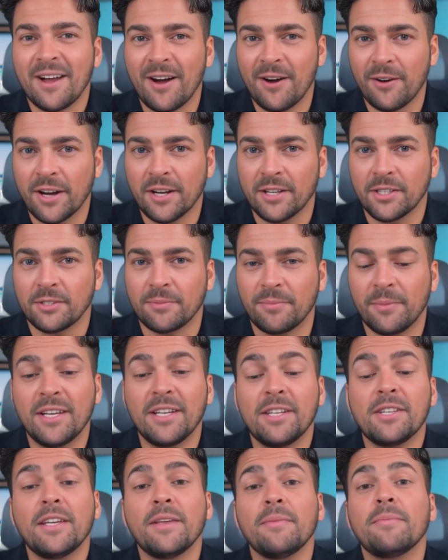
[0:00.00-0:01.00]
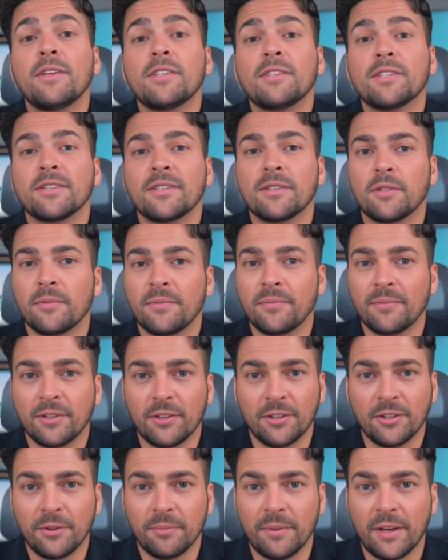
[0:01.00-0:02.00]
All right, speed demons,
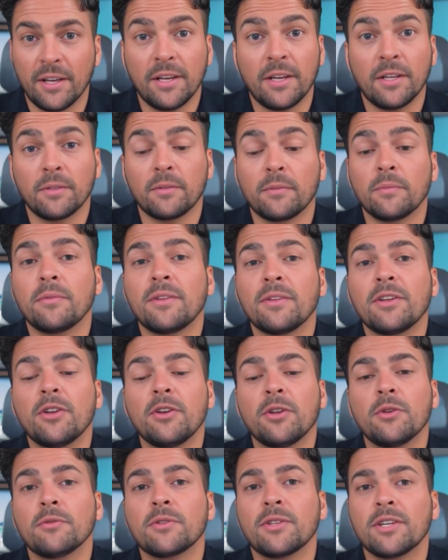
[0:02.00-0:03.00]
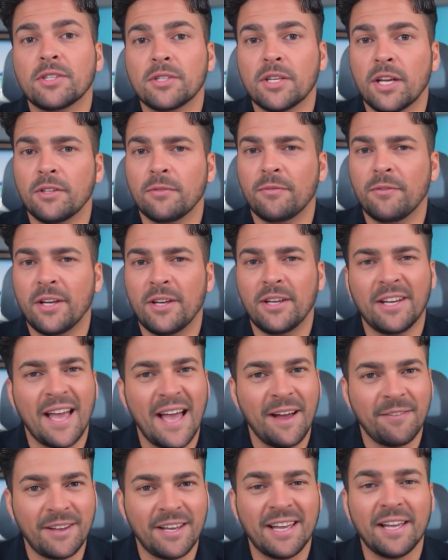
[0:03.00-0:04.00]
you made it. You've successfully
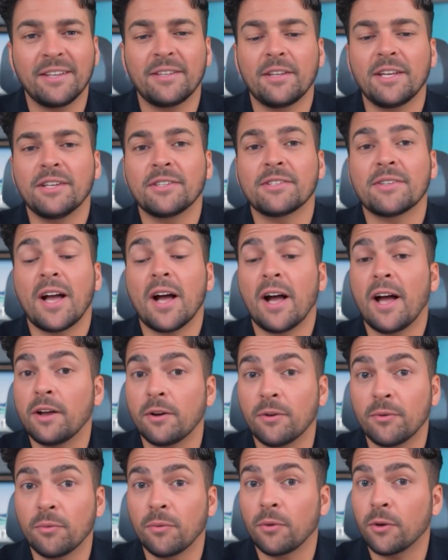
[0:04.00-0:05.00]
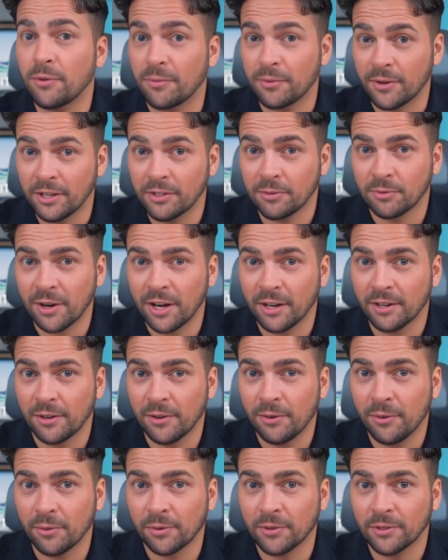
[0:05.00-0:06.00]
navigated the entire WordPress
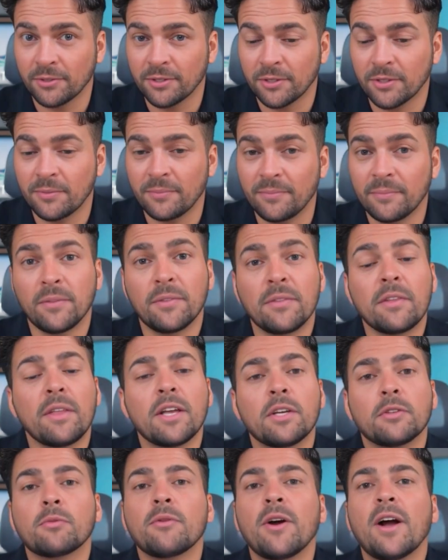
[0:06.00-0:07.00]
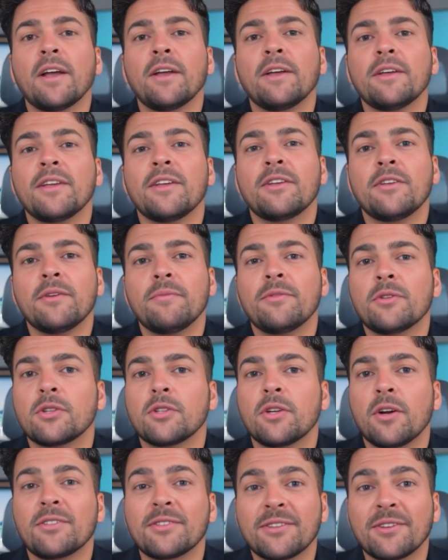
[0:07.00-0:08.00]
Rocket course. That's right, give
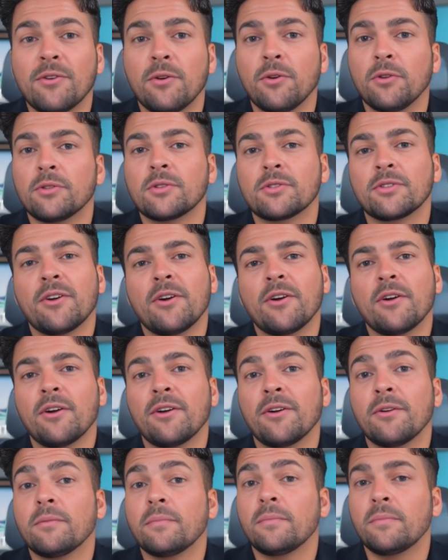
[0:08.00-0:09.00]
yourselves a gold star.